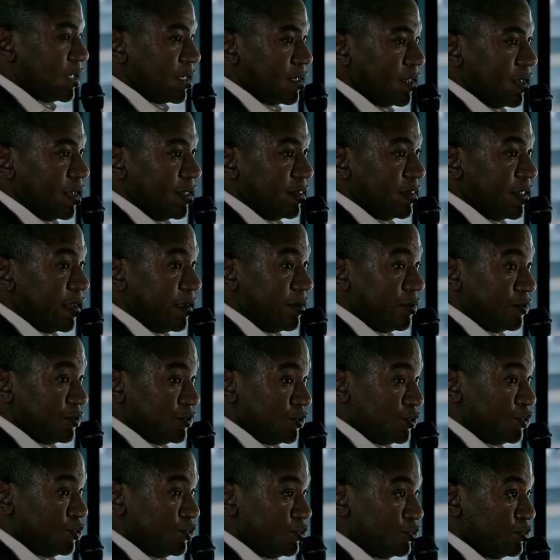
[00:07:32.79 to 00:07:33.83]
a layer
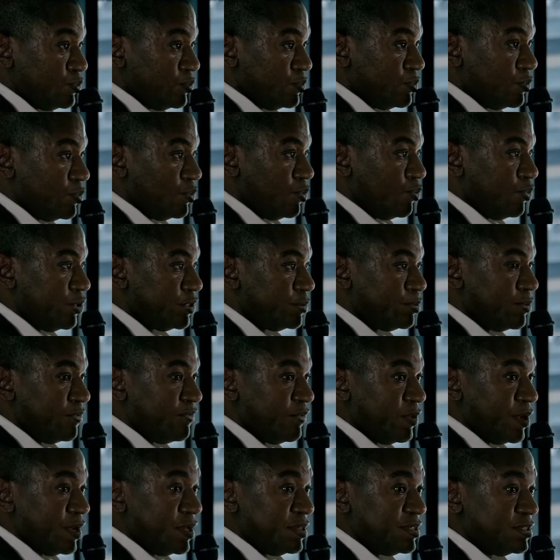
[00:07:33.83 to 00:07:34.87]
2, which
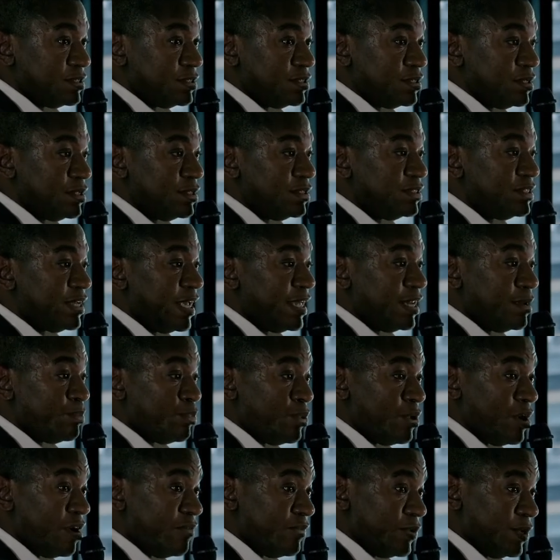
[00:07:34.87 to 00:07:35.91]
provides data
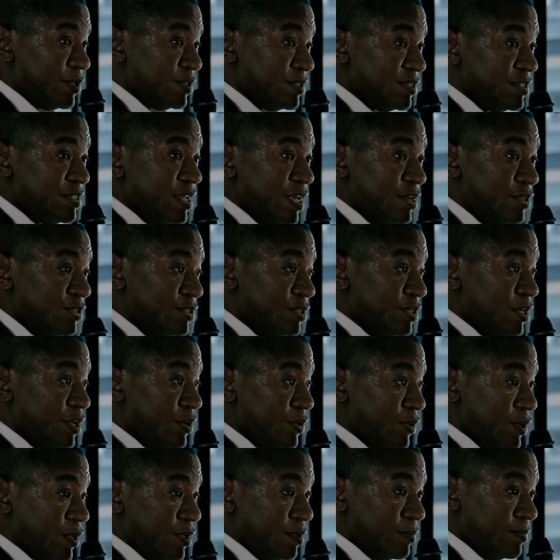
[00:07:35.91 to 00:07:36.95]
provenance, data
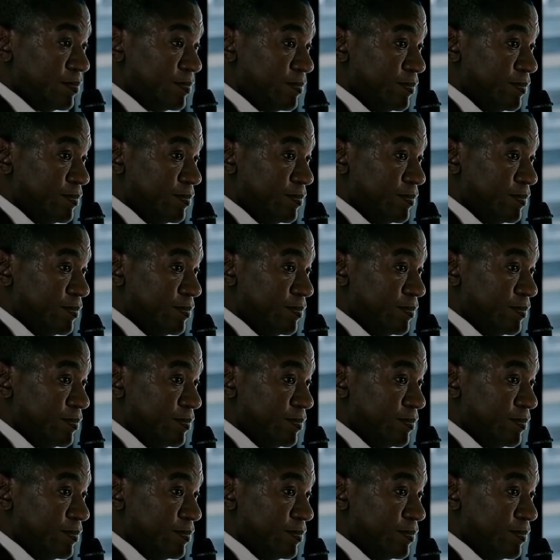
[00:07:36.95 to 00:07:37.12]
security.